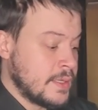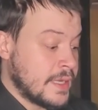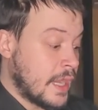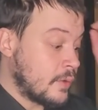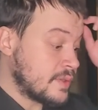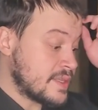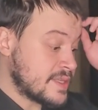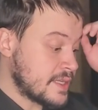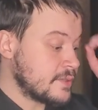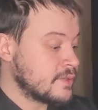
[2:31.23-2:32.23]
Now, the
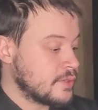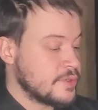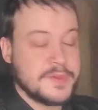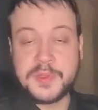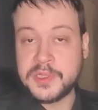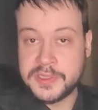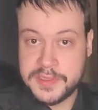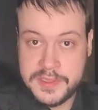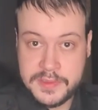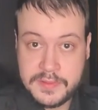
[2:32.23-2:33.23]
second
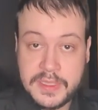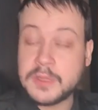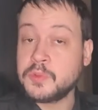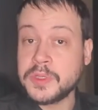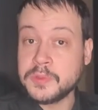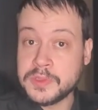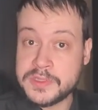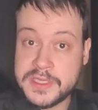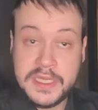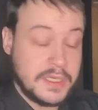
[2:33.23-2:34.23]
correspondence that we will
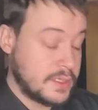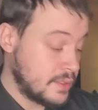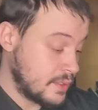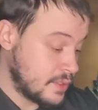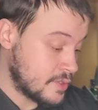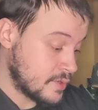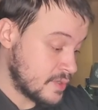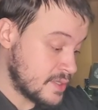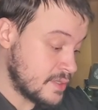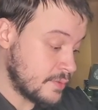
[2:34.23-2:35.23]
take into
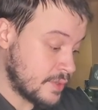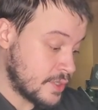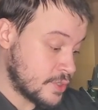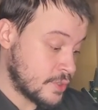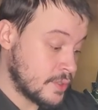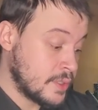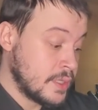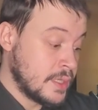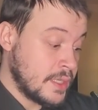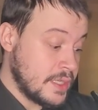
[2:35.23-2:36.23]
consideration
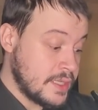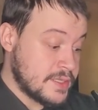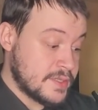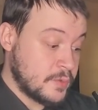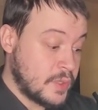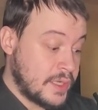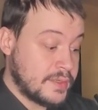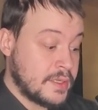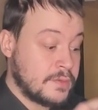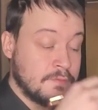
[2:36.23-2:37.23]
is the
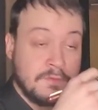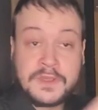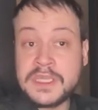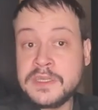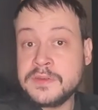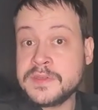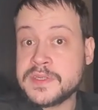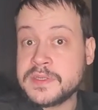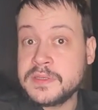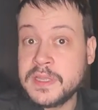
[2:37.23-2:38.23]
one that
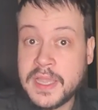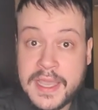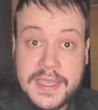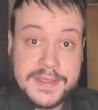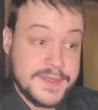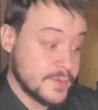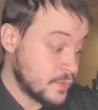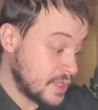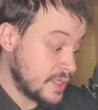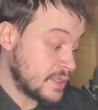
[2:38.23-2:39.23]
Venus has
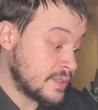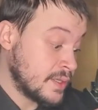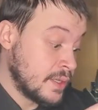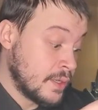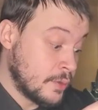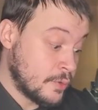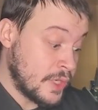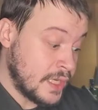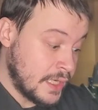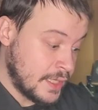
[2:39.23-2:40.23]
with
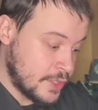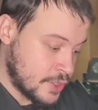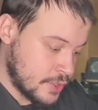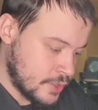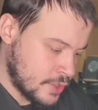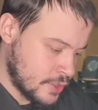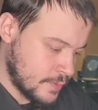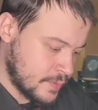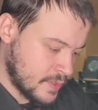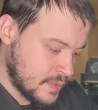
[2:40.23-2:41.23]

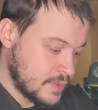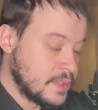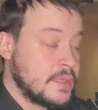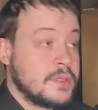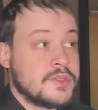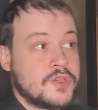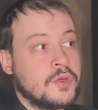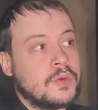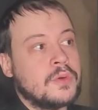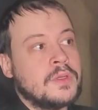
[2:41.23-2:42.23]
relationships.
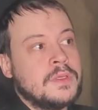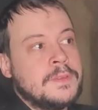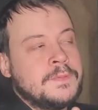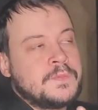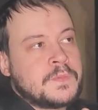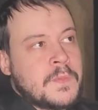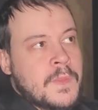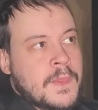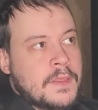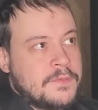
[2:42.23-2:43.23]
So
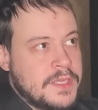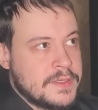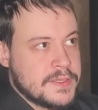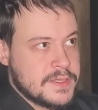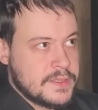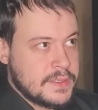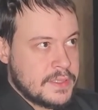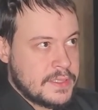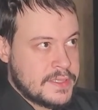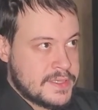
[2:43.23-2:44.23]
Venus
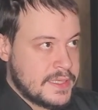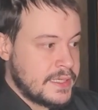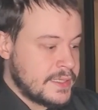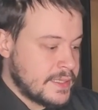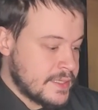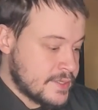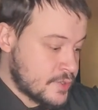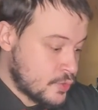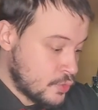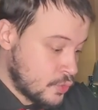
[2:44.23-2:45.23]
is telling us
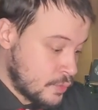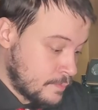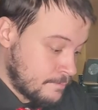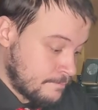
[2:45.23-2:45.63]
to